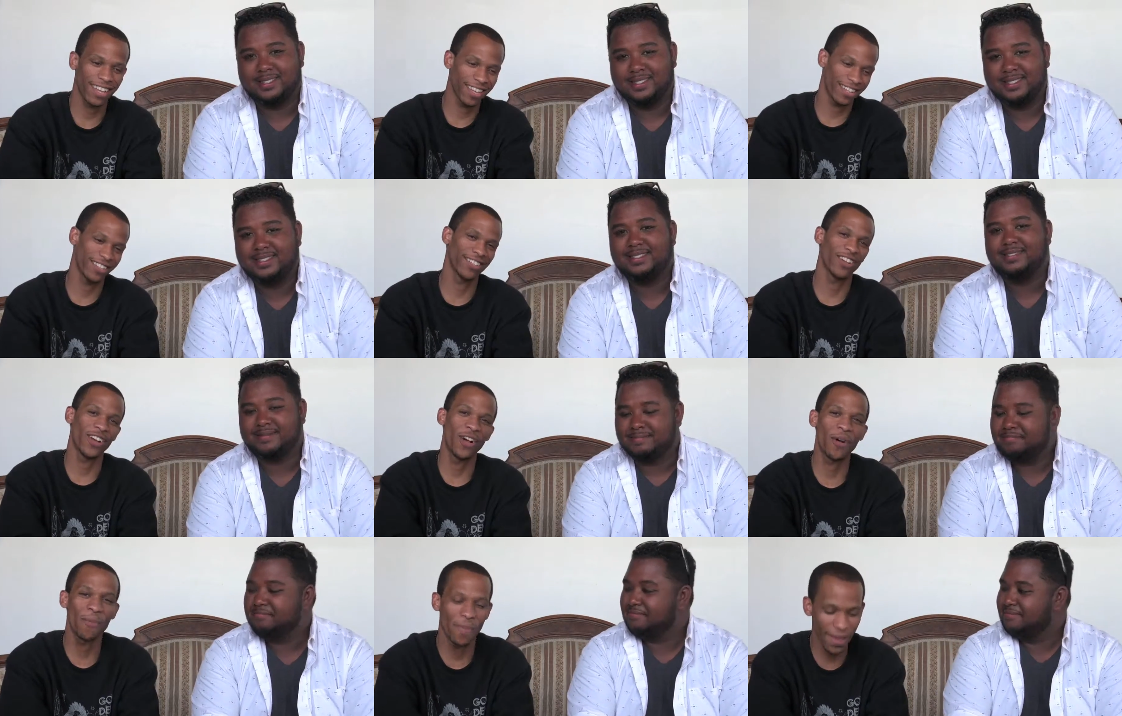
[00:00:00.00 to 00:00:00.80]
Speaker 1: that. Mm
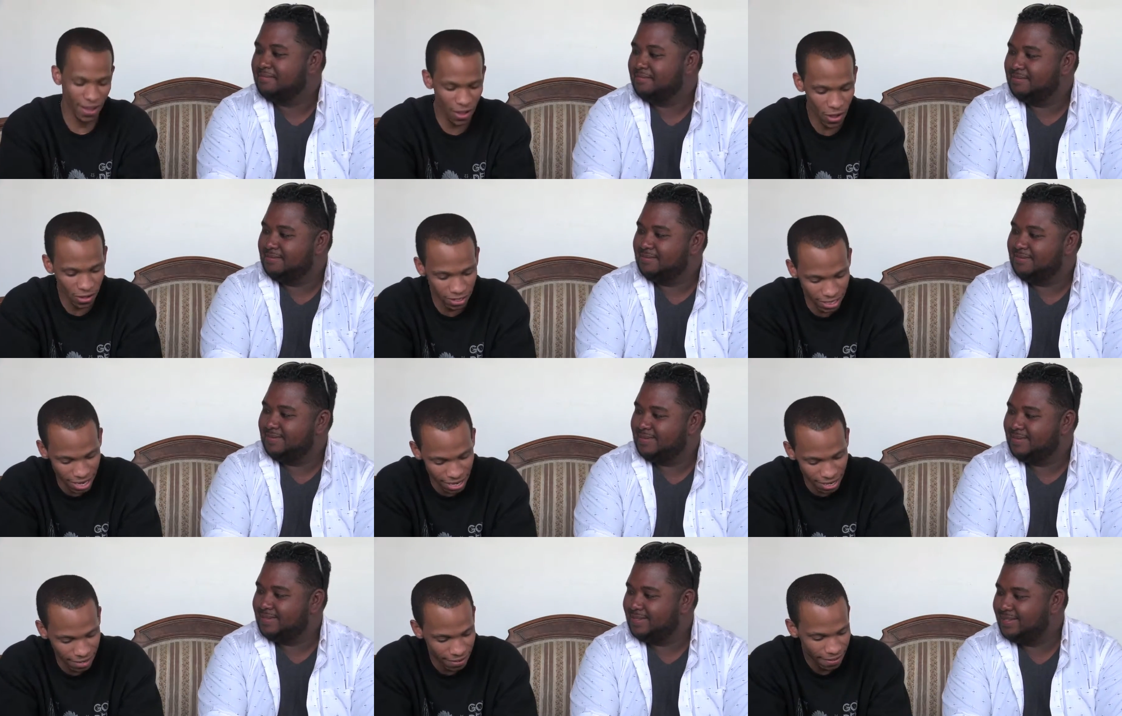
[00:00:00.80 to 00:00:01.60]
-hmm. All bay all
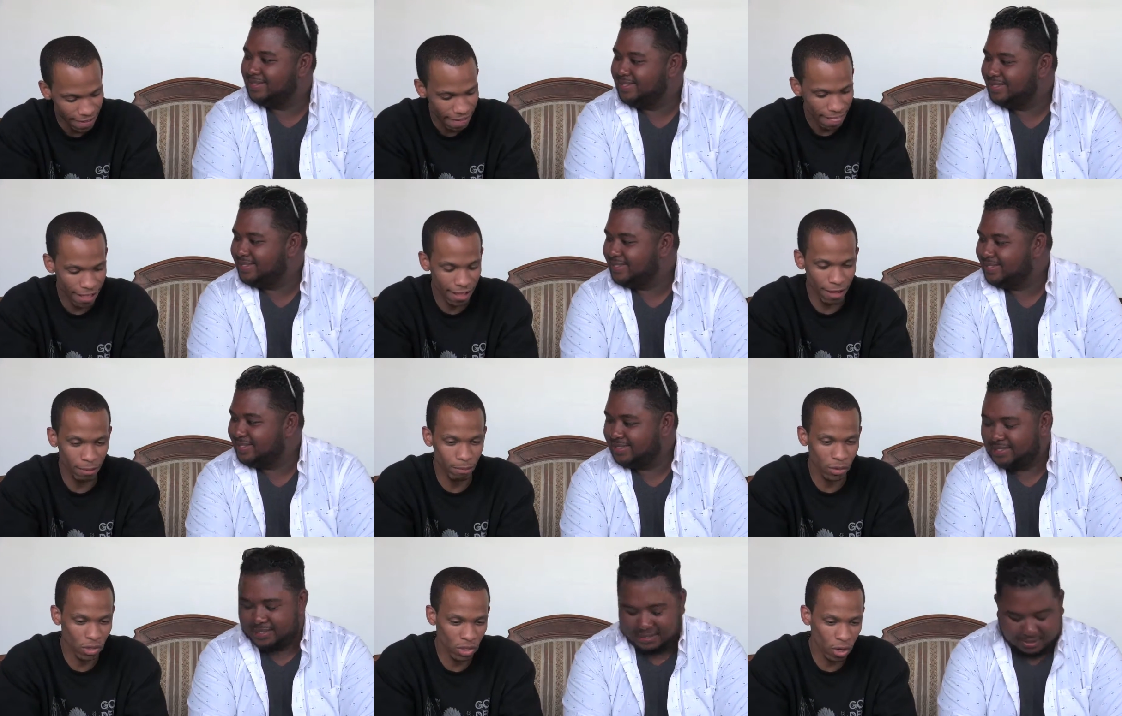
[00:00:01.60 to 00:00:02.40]
day.
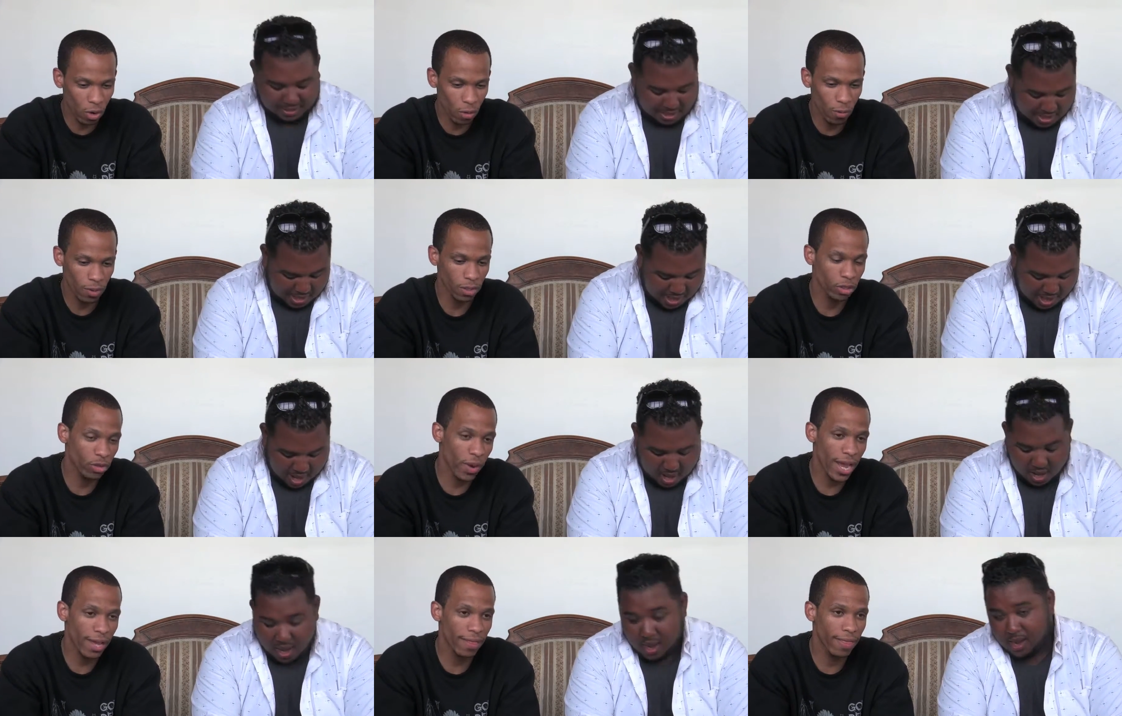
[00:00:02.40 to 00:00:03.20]
Um, so the
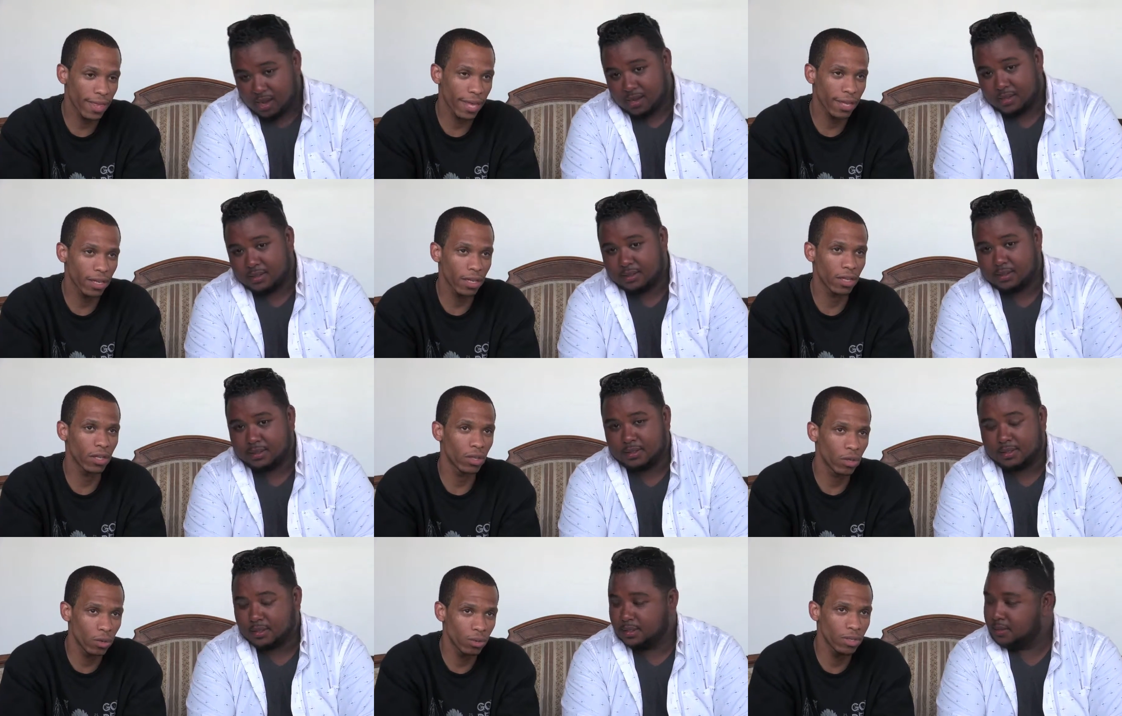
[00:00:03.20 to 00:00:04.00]
track that
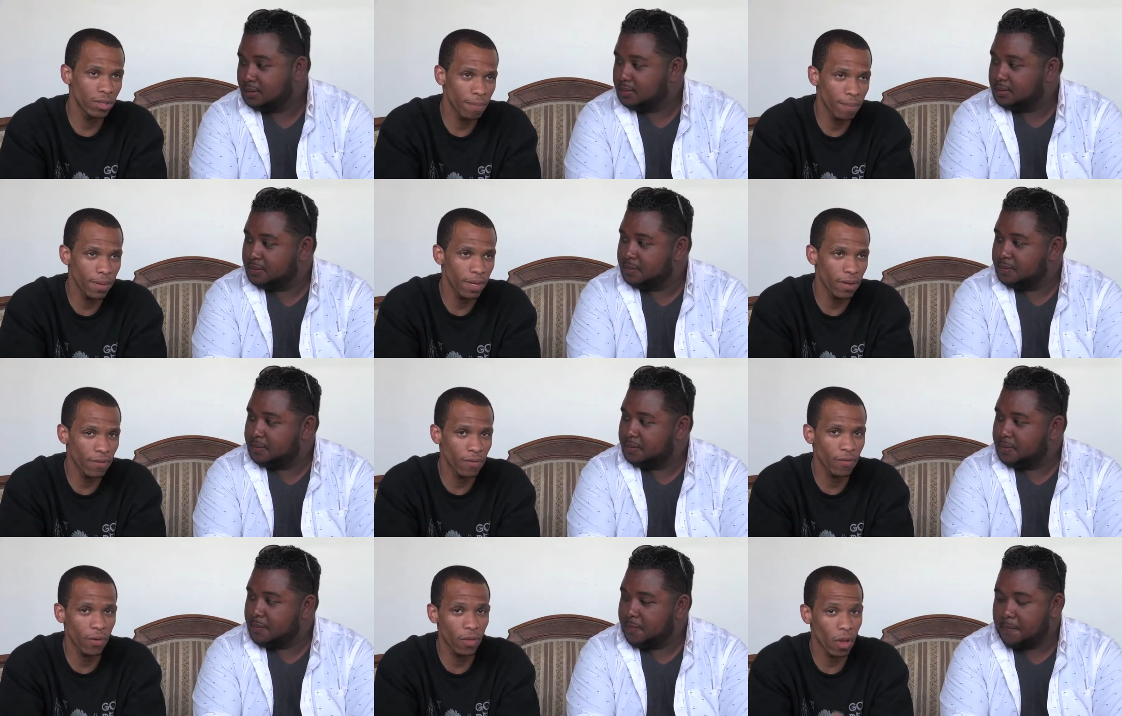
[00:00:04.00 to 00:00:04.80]
you
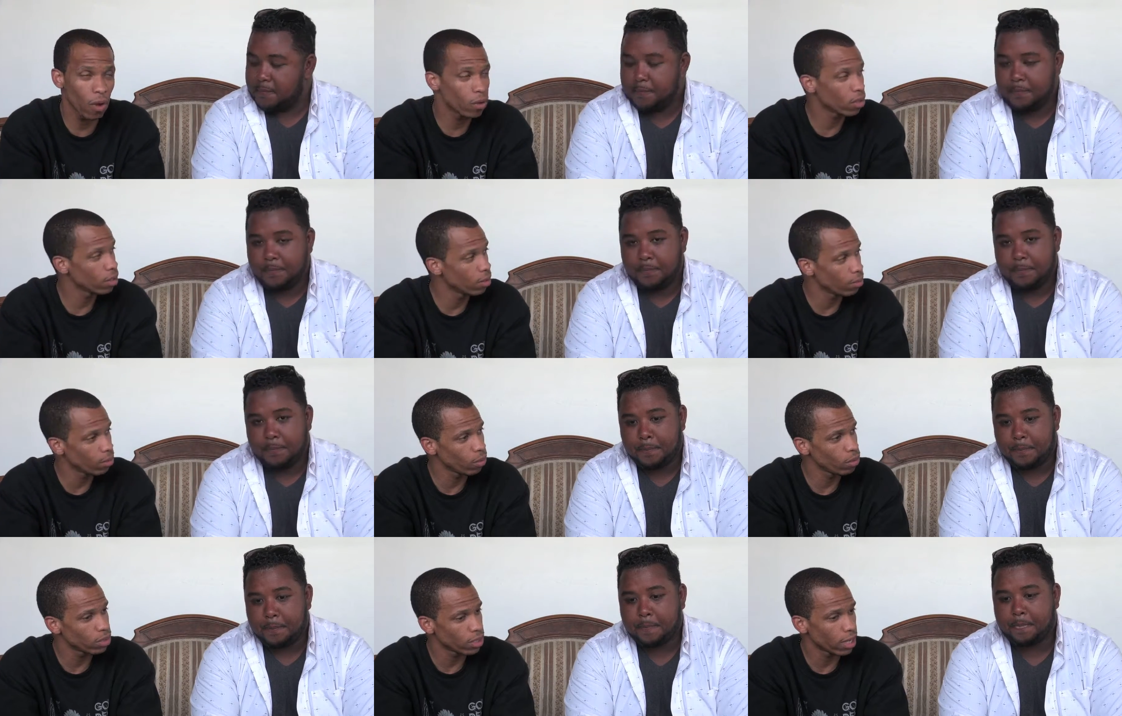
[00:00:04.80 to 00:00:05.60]
submitted for the Oakland in
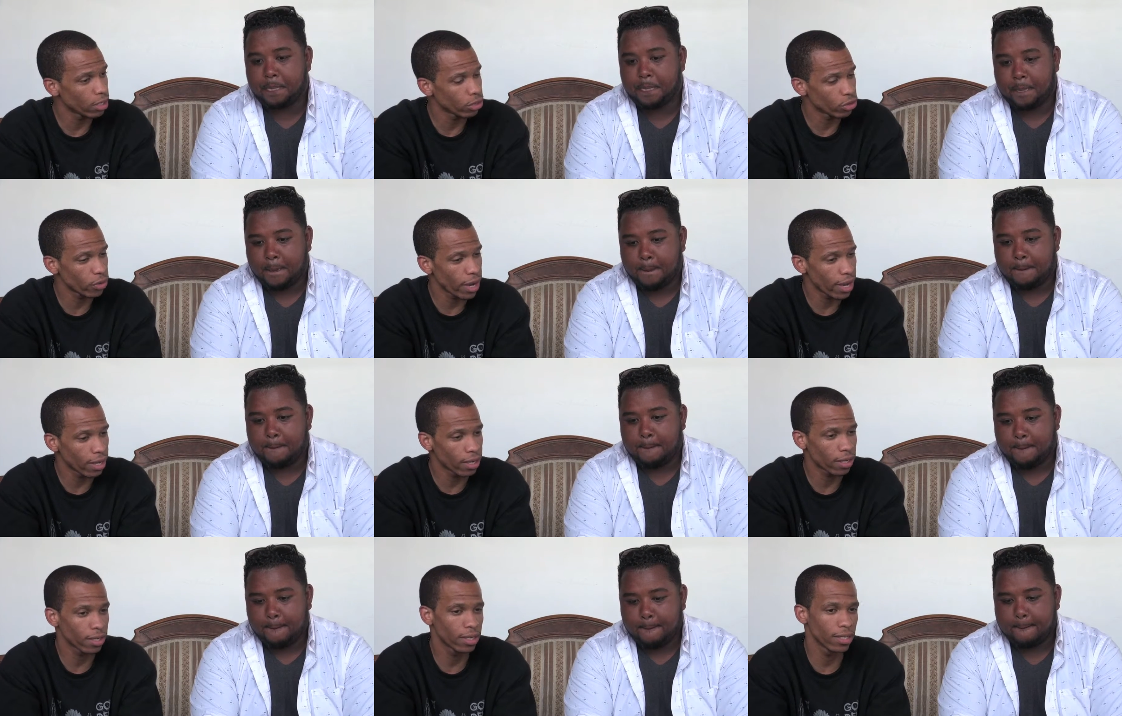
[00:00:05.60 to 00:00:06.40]
Blue soundtrack
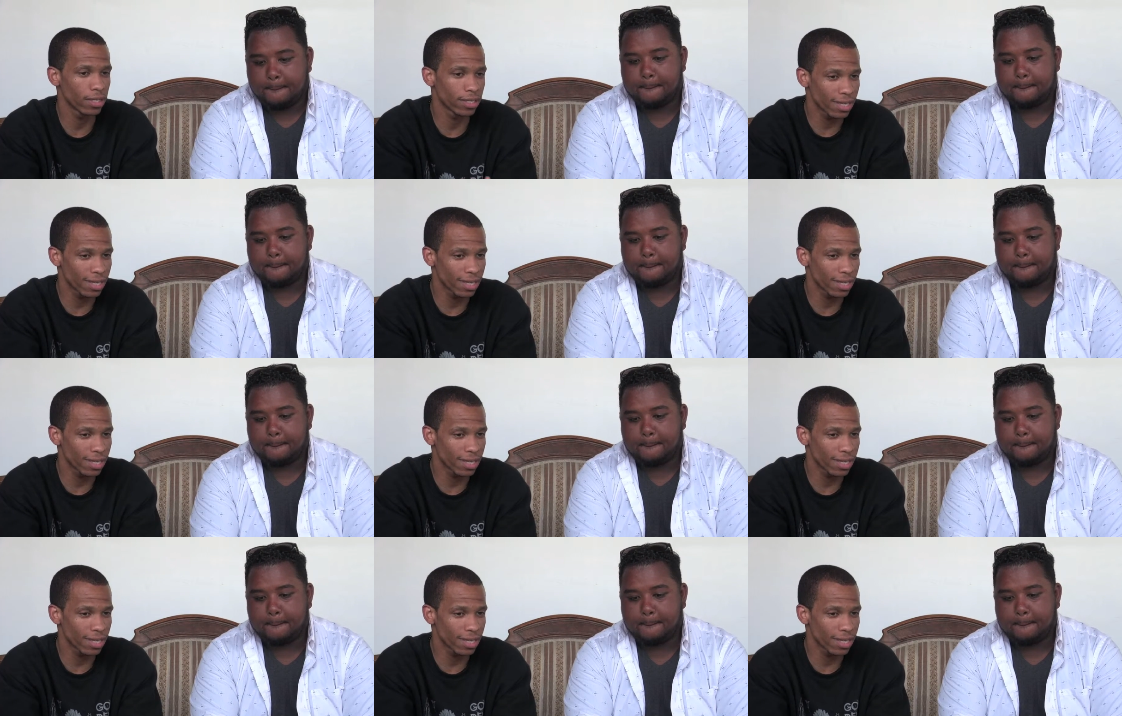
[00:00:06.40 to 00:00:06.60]
is